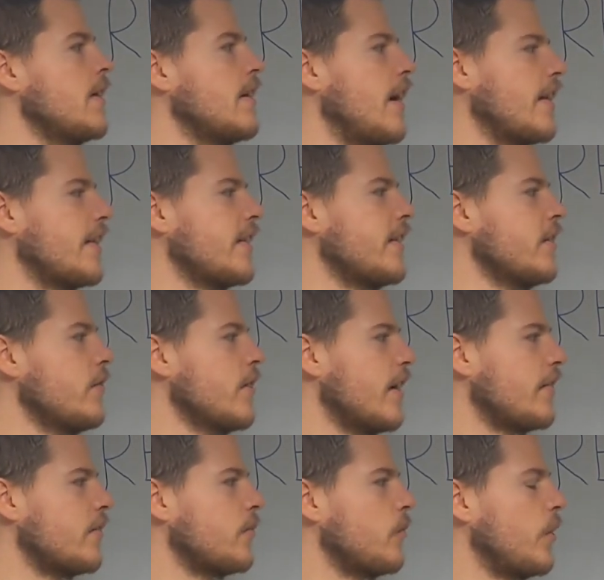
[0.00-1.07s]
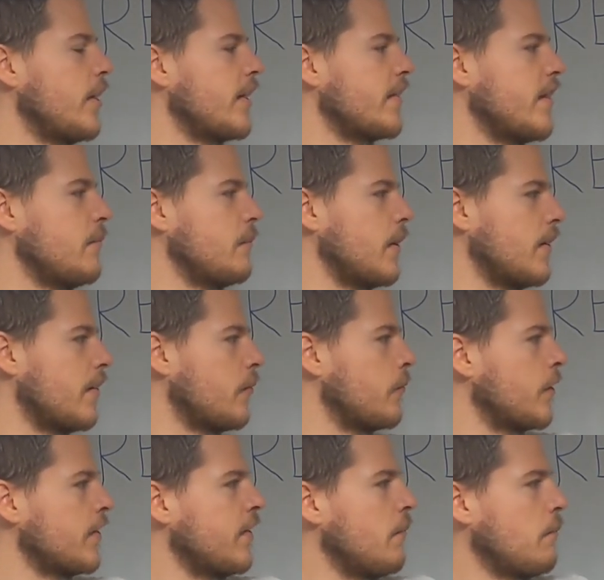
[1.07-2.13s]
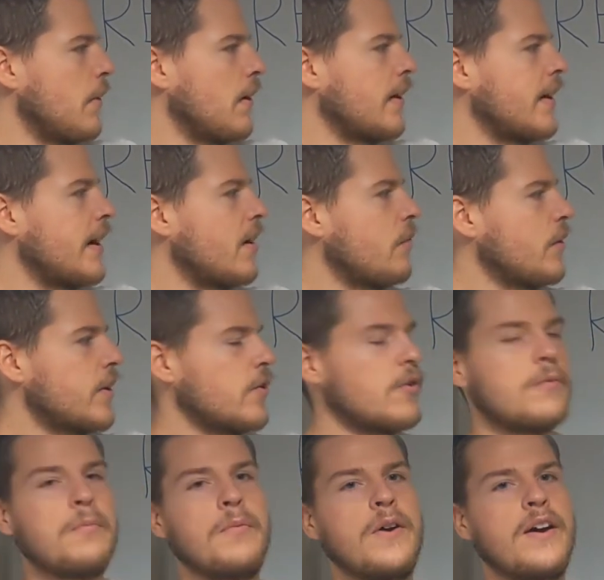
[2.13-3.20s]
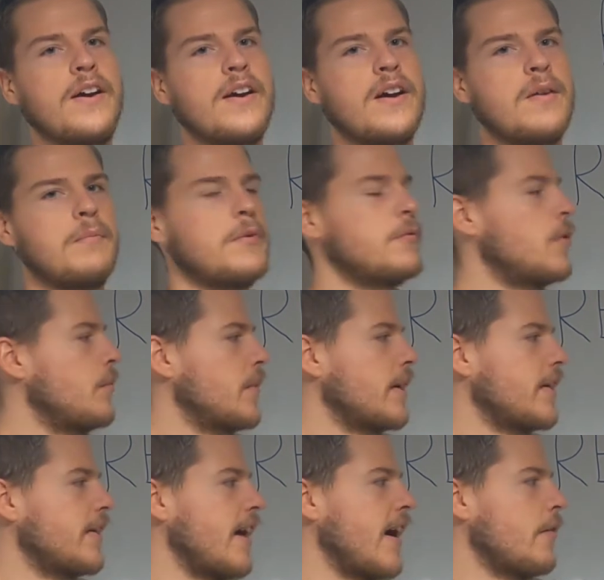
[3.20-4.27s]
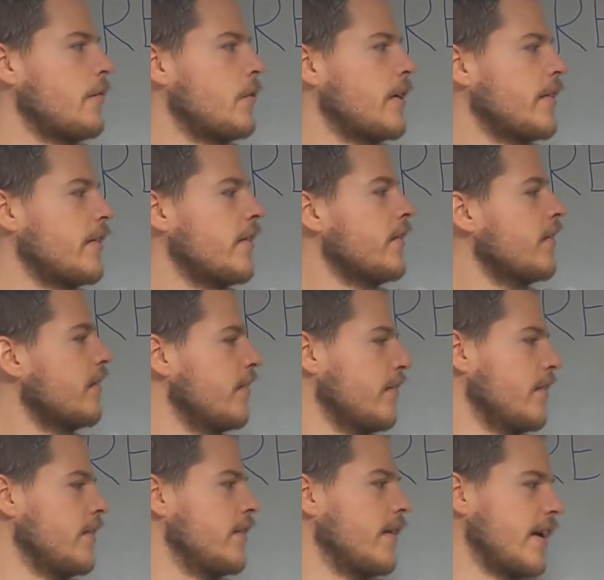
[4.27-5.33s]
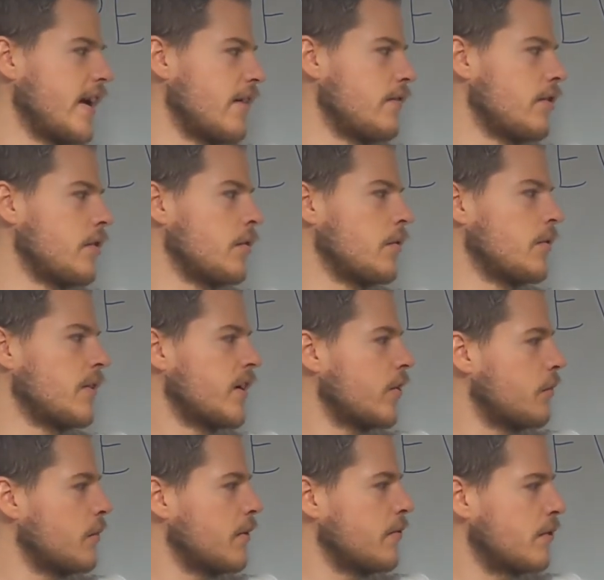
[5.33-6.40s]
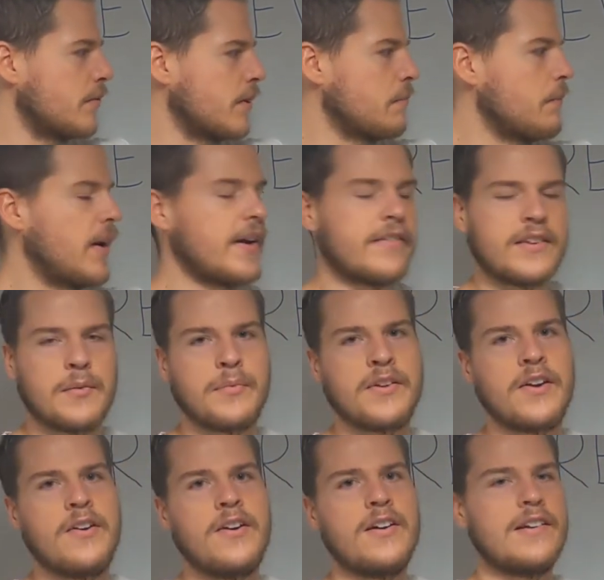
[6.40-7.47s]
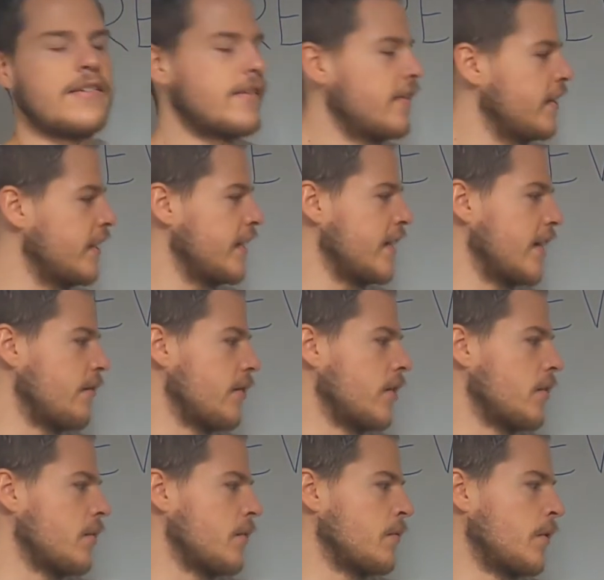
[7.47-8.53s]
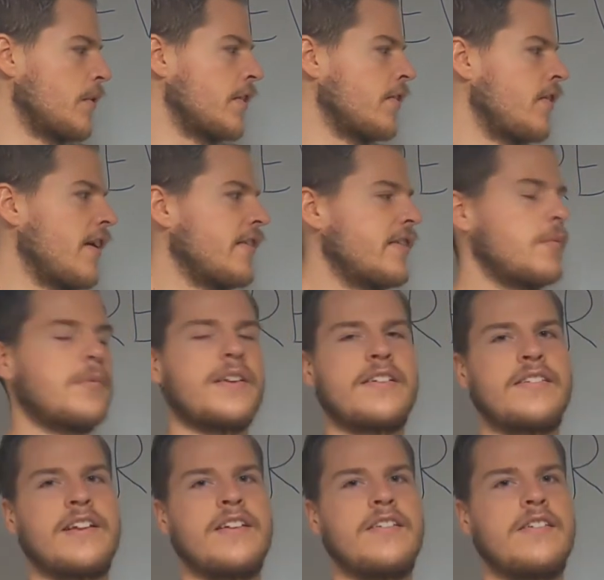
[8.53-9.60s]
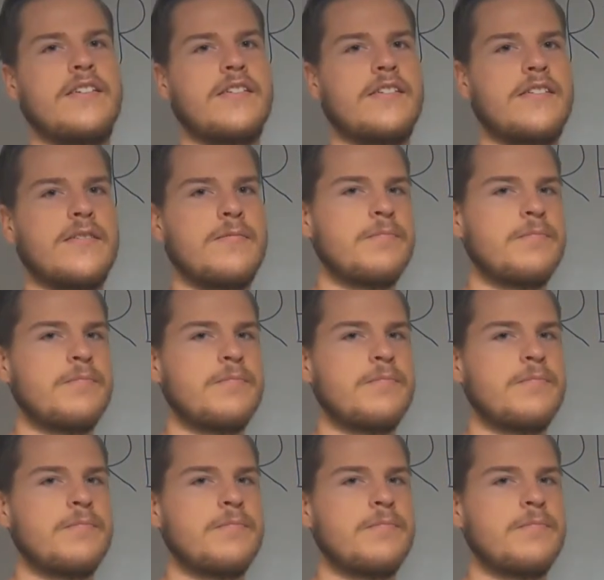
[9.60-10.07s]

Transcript: I can give you guys one example. So for example, here we could be forming calf raises. Here we could be forming biceps curls. Here we could be forming triceps extensions.